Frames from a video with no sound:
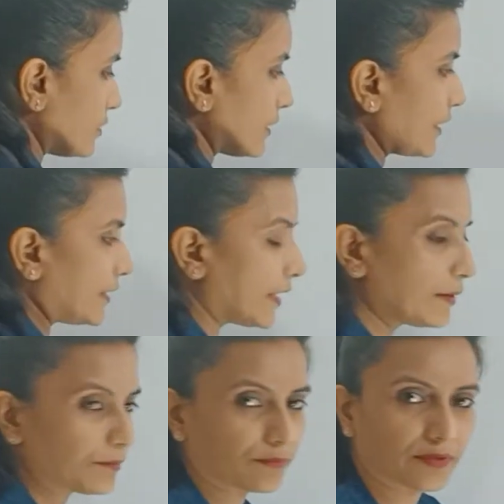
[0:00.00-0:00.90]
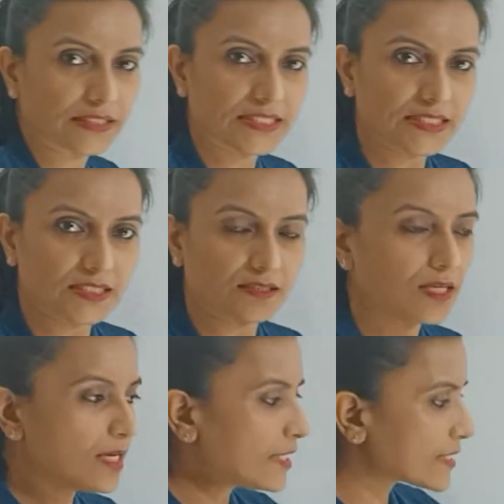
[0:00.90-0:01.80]
line M, isn't it?
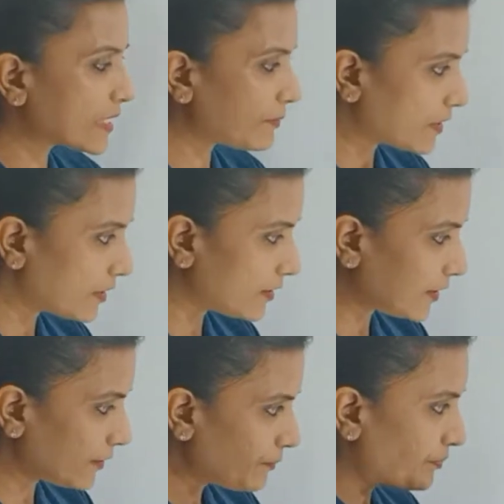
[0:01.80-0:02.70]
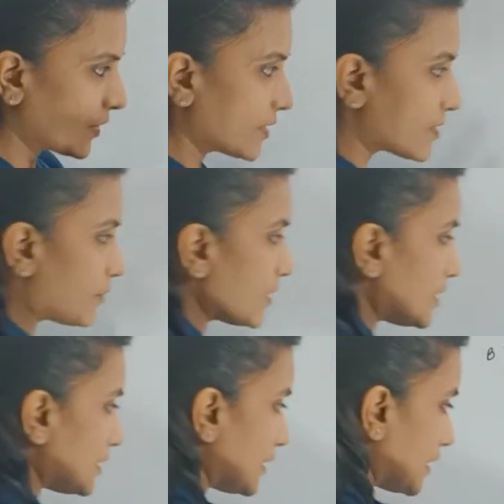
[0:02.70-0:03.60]
Similarly,
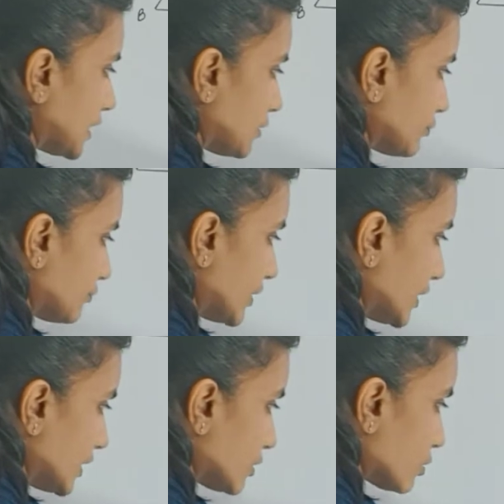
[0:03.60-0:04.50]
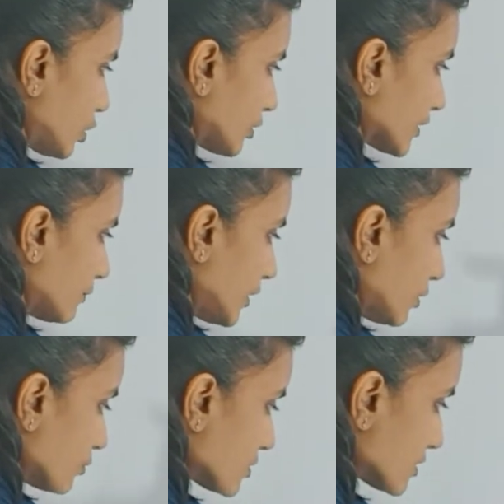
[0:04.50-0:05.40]
if we talk
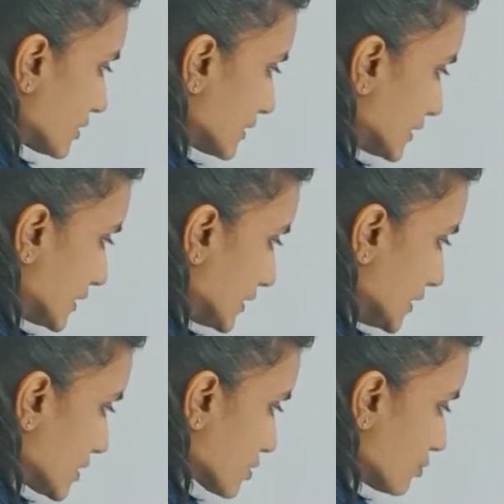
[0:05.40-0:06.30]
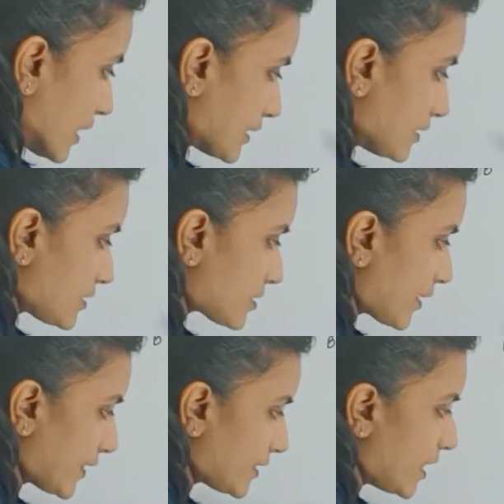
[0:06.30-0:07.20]
about these two angles,
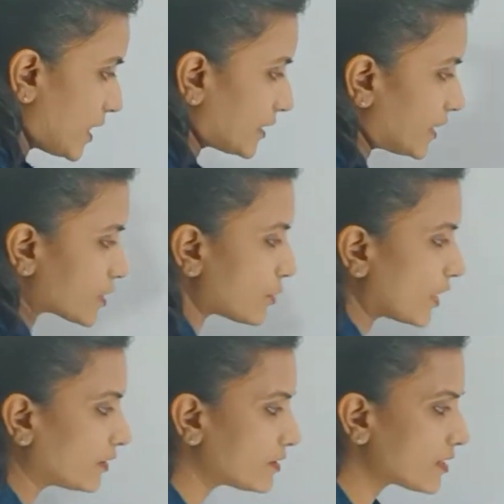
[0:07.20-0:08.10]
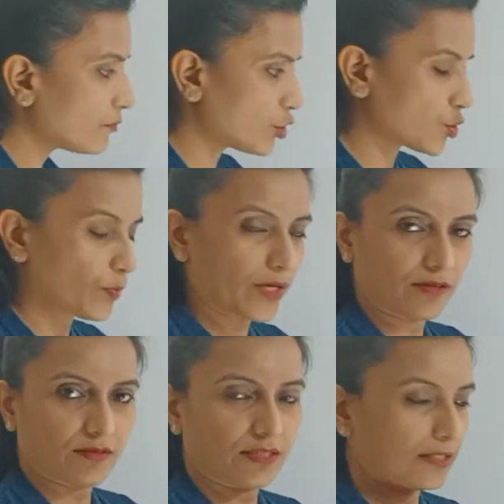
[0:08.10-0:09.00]
right? These two angles are which pair?
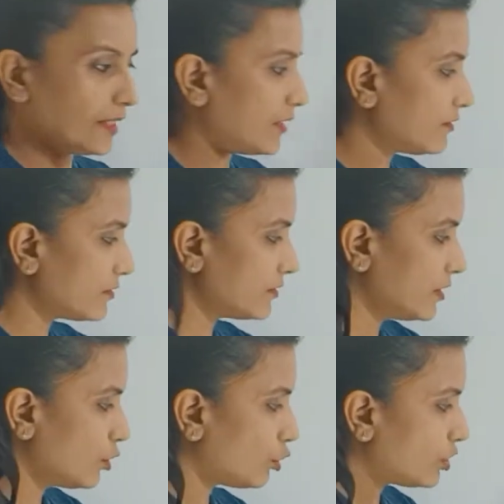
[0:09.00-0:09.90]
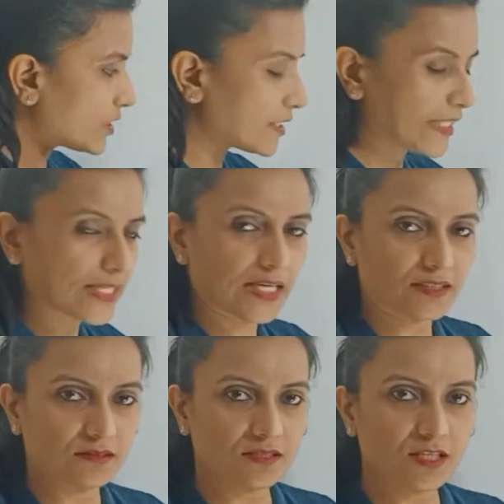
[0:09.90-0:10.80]
They are alternate
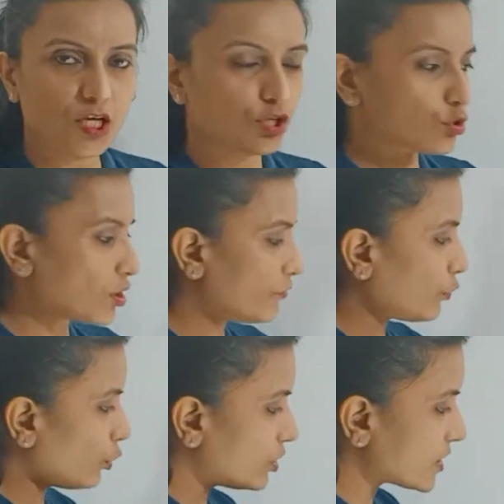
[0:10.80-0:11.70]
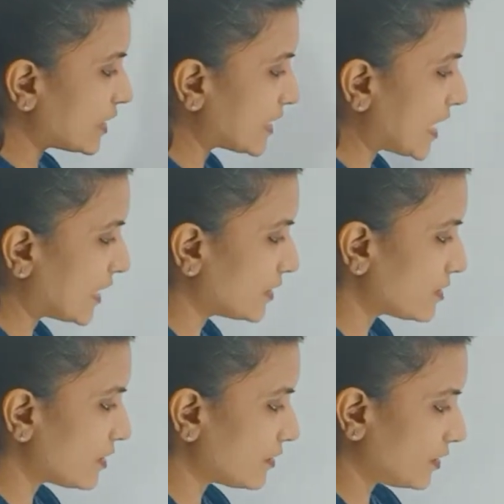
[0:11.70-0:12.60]
angles. So if alternate angles
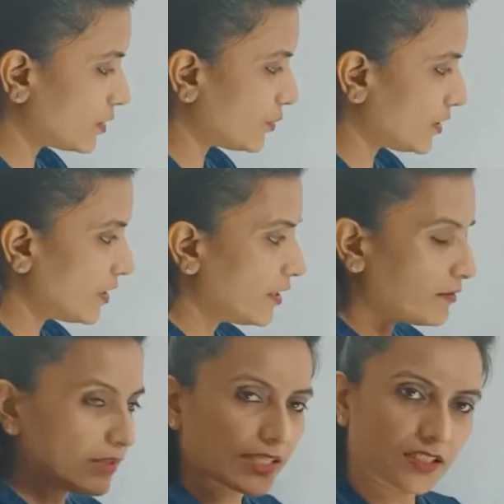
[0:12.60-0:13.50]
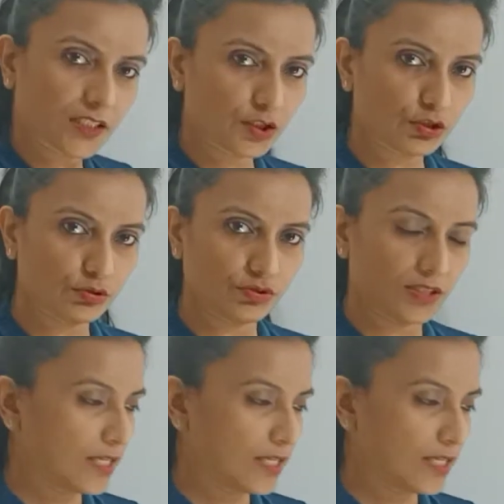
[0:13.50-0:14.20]
are equal, we can conclude